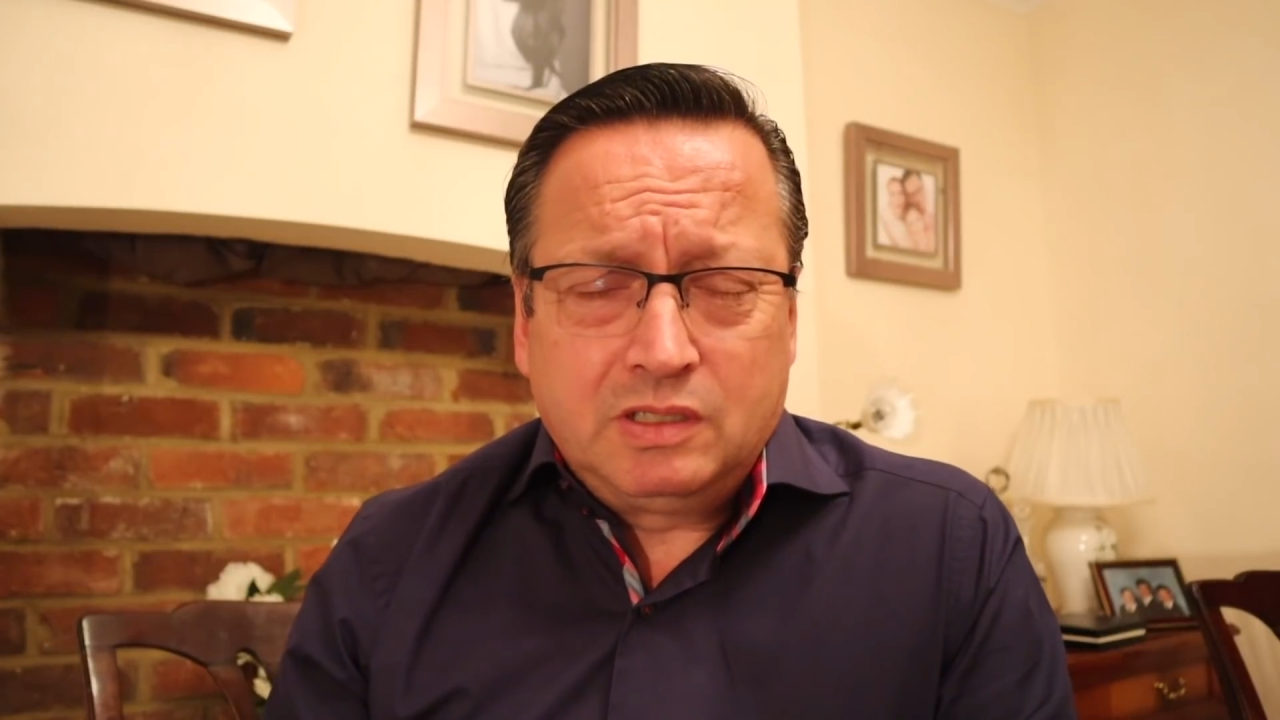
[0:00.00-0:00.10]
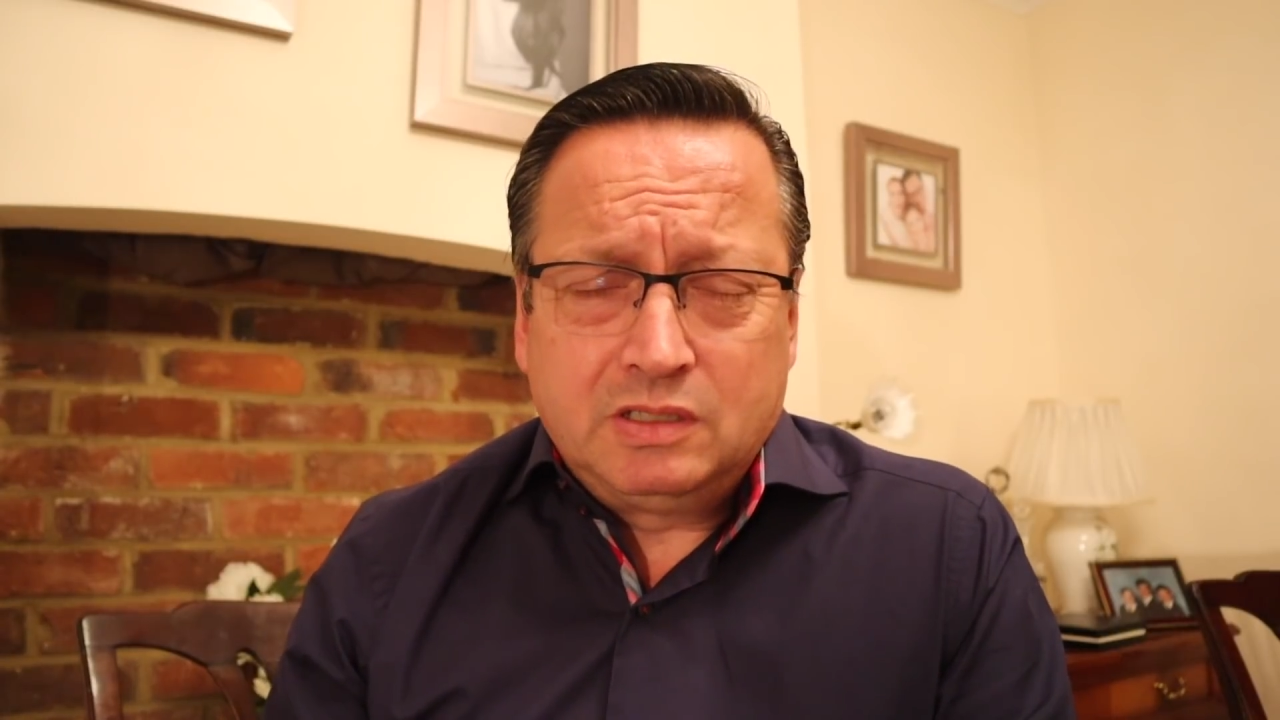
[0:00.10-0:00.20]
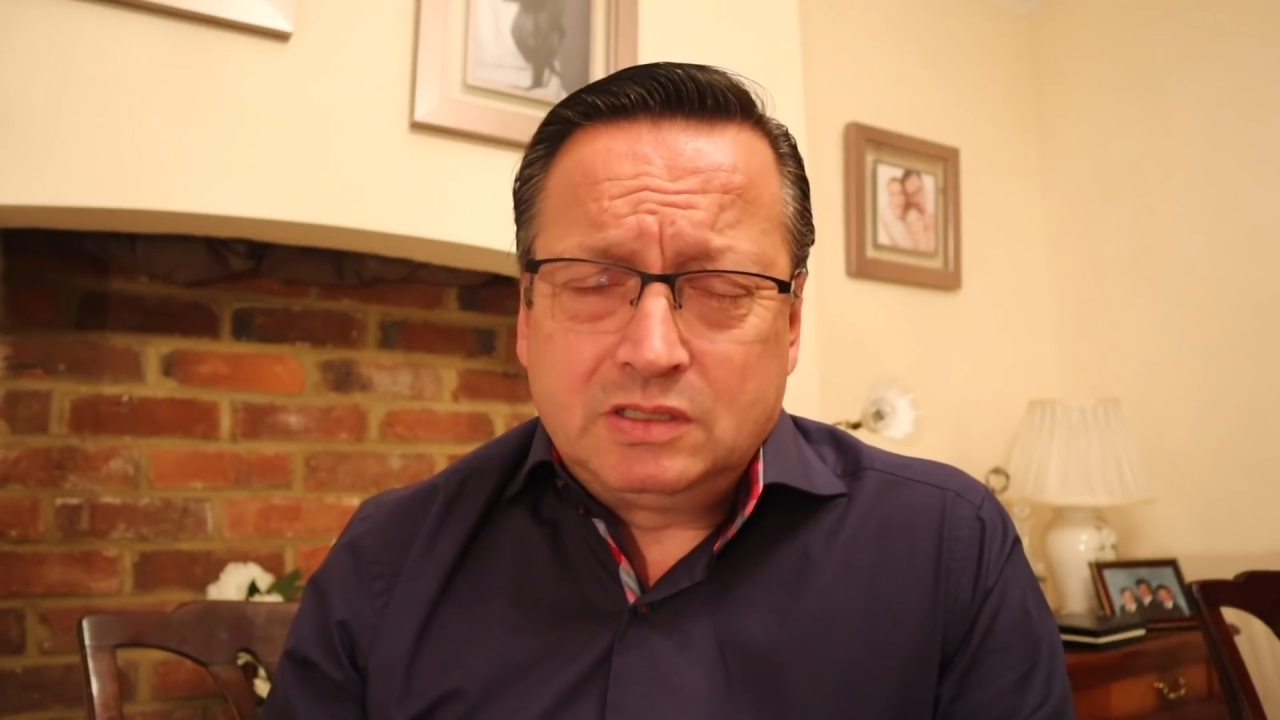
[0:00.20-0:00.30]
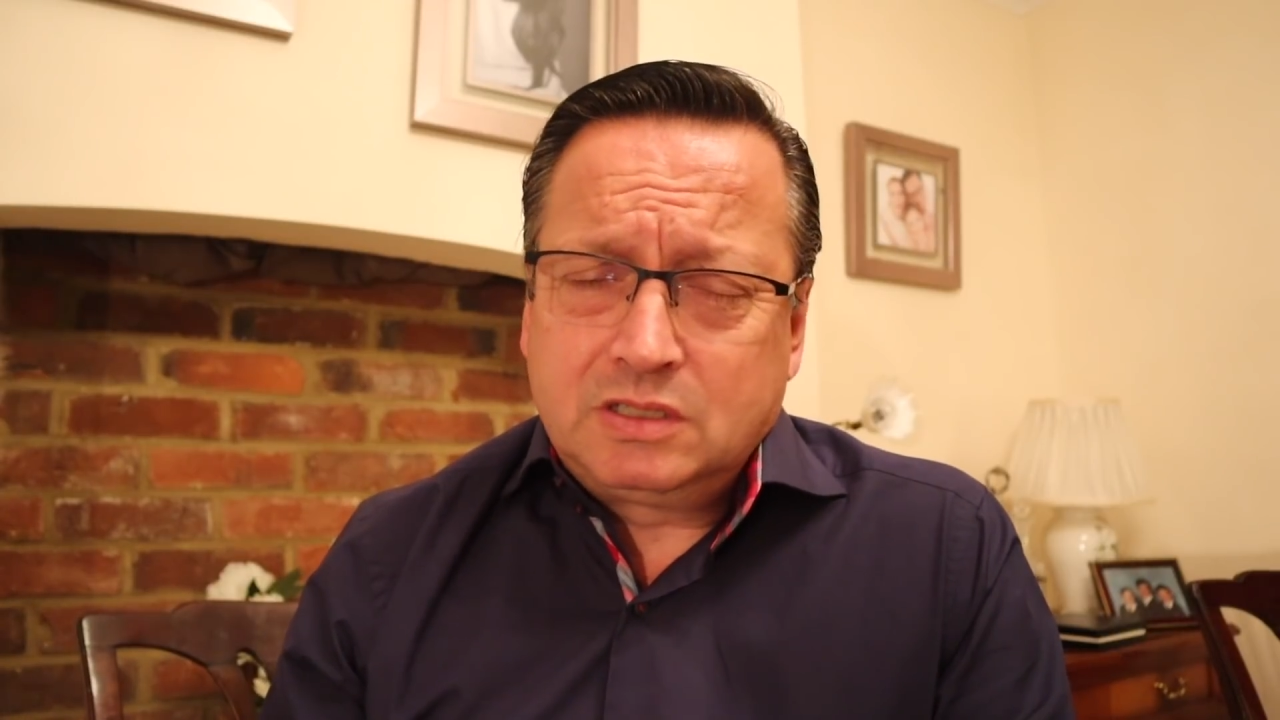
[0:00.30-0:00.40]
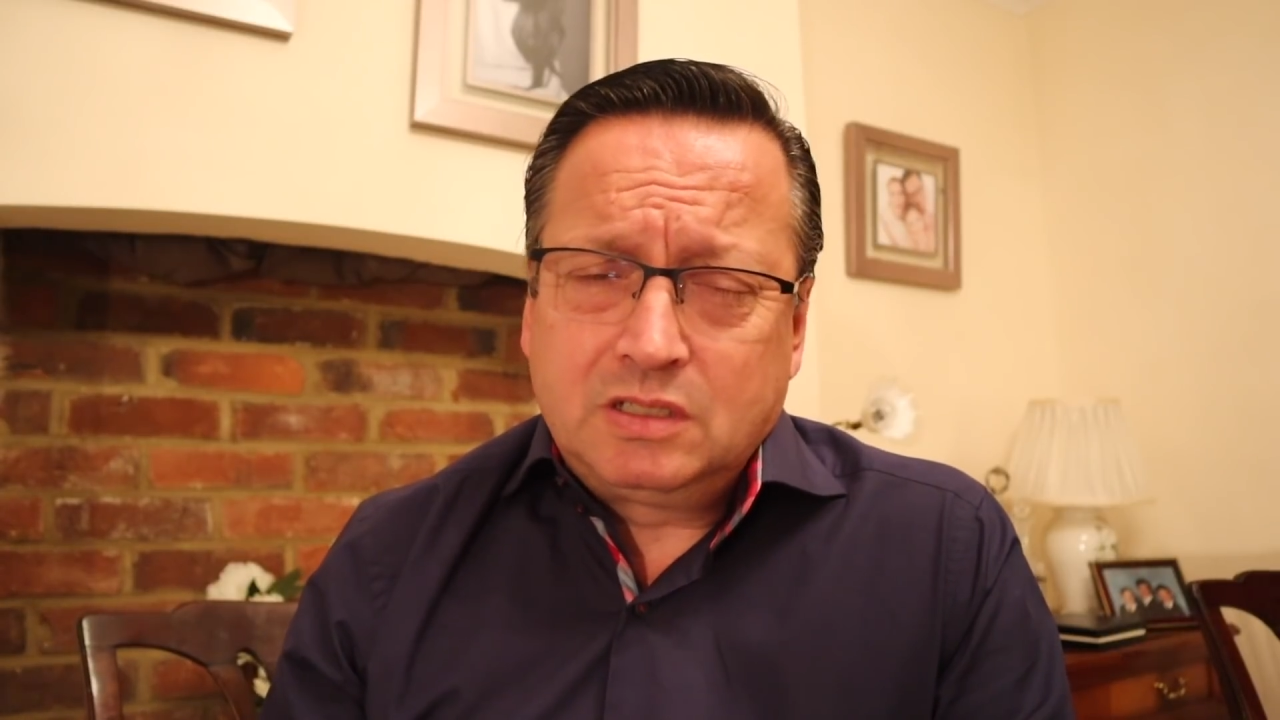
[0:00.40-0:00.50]

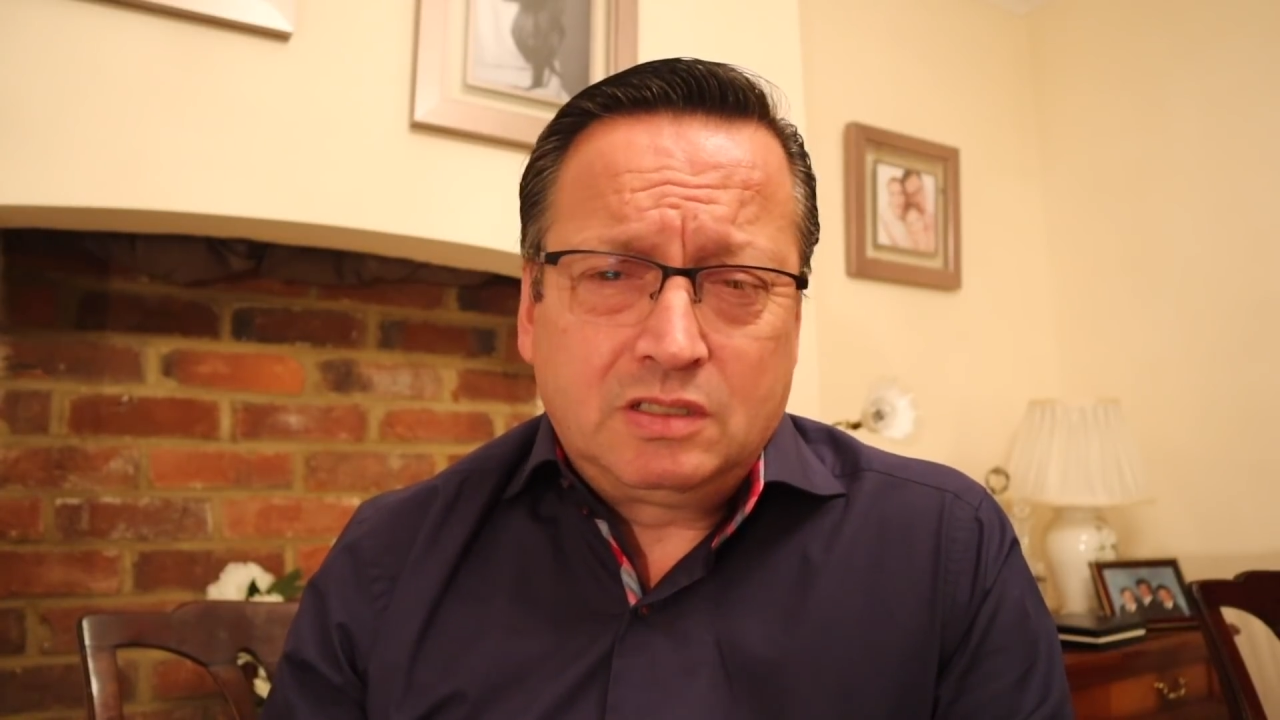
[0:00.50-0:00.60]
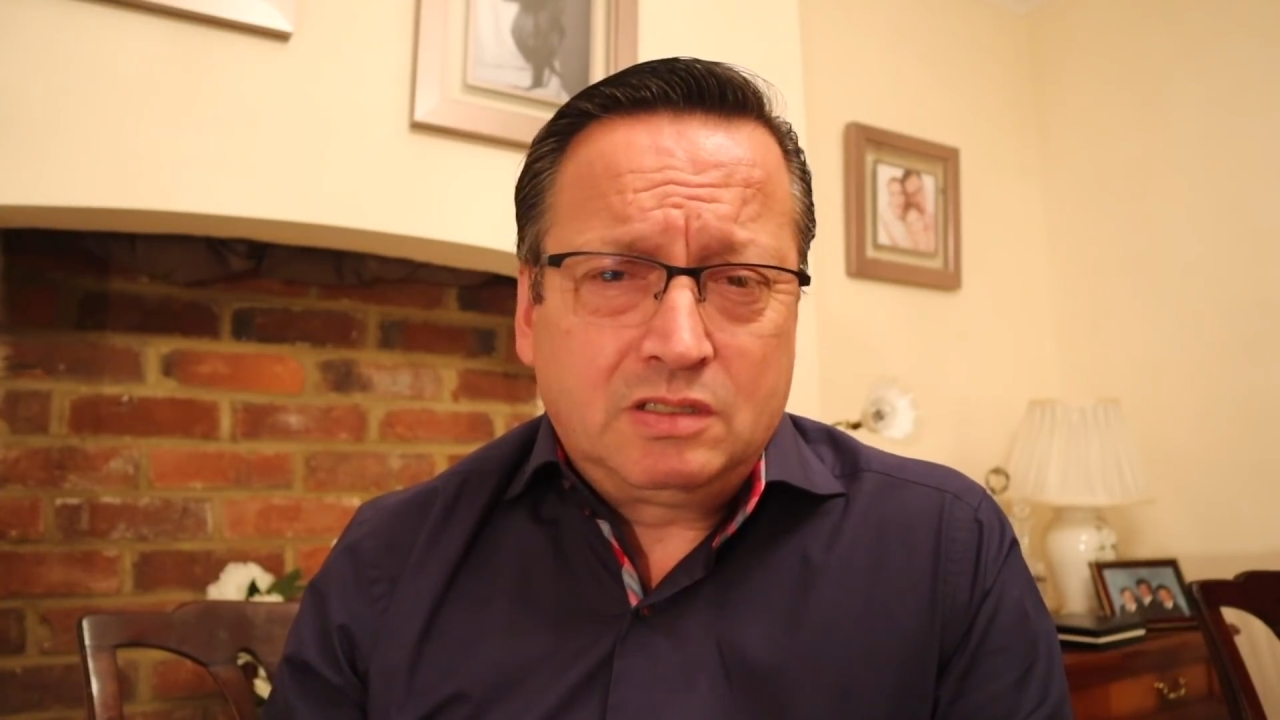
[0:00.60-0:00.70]
is